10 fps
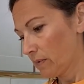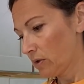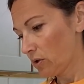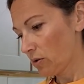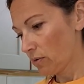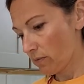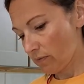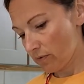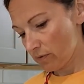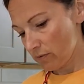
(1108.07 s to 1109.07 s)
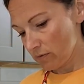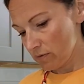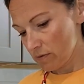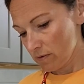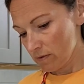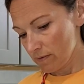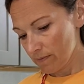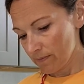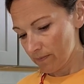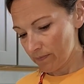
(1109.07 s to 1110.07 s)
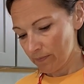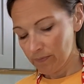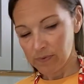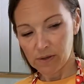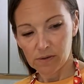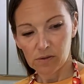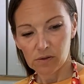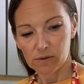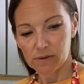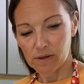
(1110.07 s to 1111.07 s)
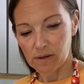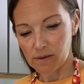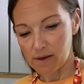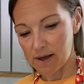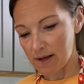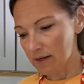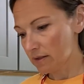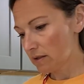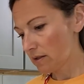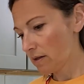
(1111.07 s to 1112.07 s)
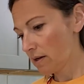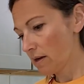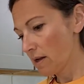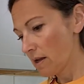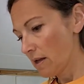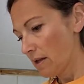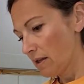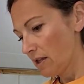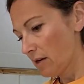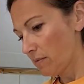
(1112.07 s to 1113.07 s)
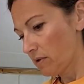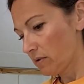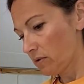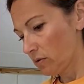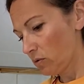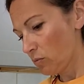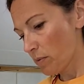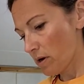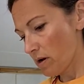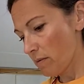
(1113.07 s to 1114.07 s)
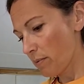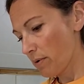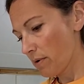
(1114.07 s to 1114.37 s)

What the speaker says: tofu, just like that. Then I'm going to scoop up